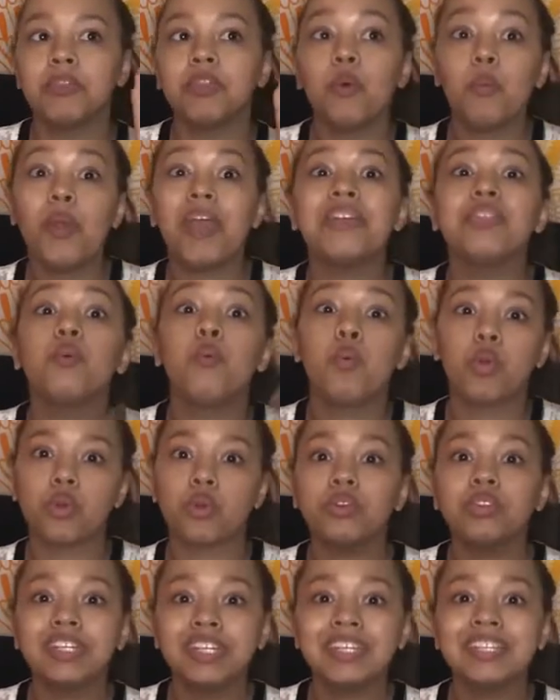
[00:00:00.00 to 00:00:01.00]
the way the
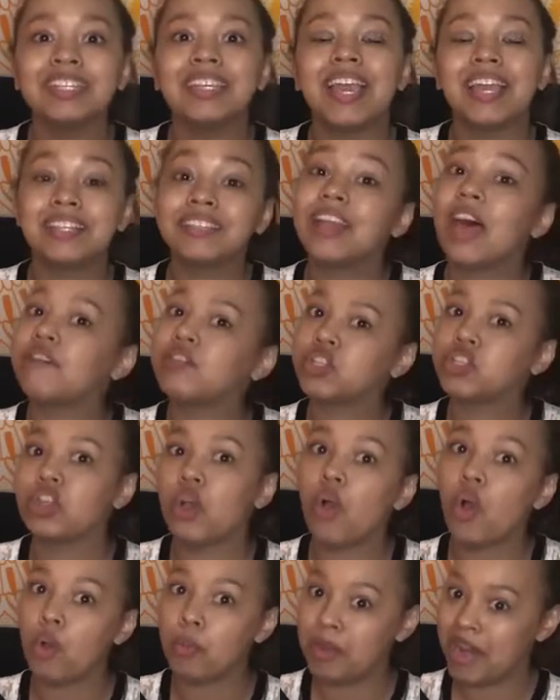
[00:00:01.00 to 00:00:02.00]
world is, it's left
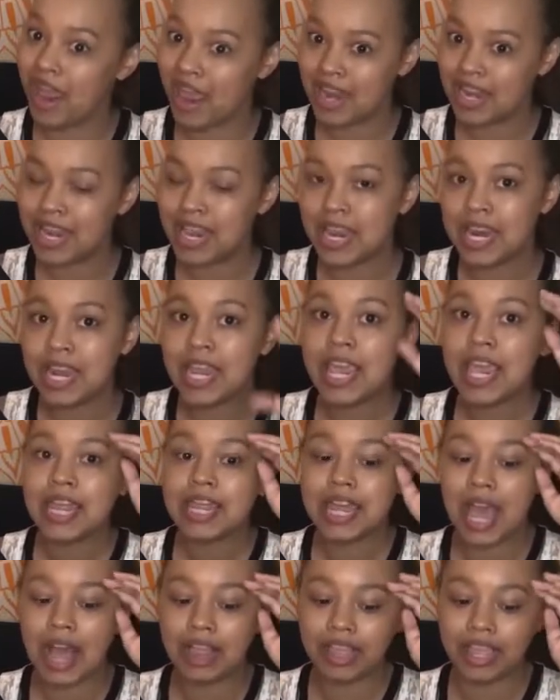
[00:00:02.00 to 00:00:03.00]
so open-ended
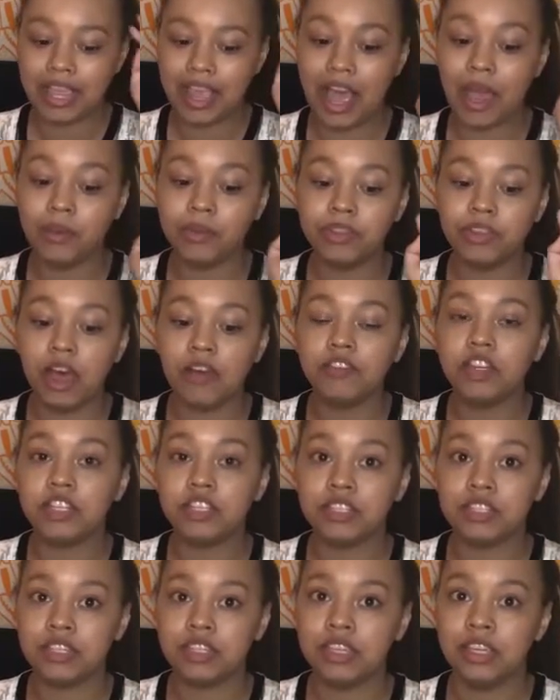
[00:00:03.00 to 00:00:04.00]
that, like, I would love
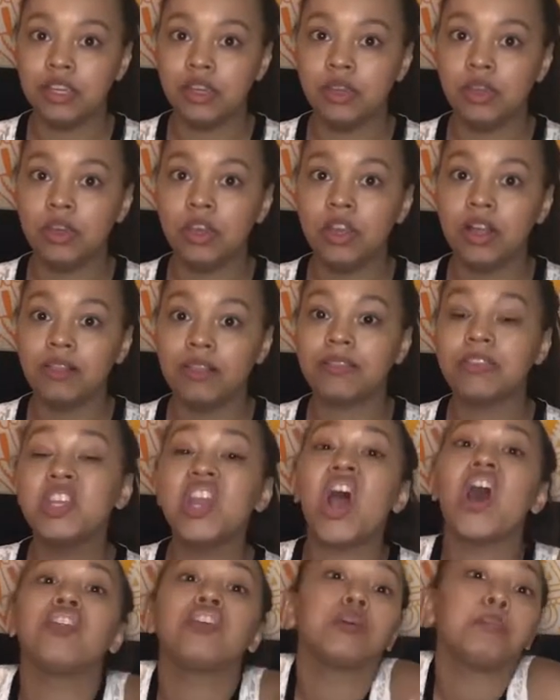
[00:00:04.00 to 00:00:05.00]
to see, like,
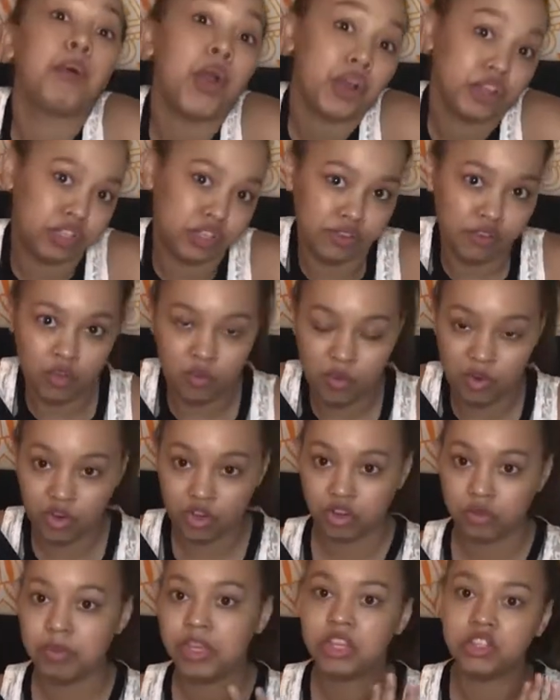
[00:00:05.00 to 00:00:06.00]
the other parts of the
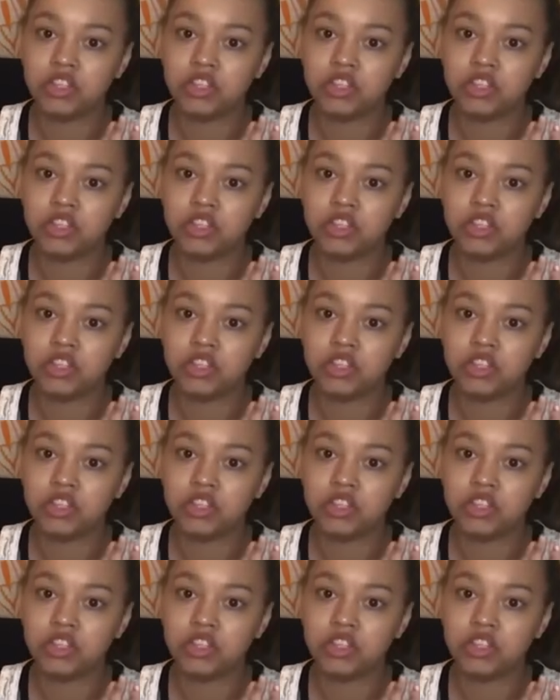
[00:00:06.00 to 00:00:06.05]
world,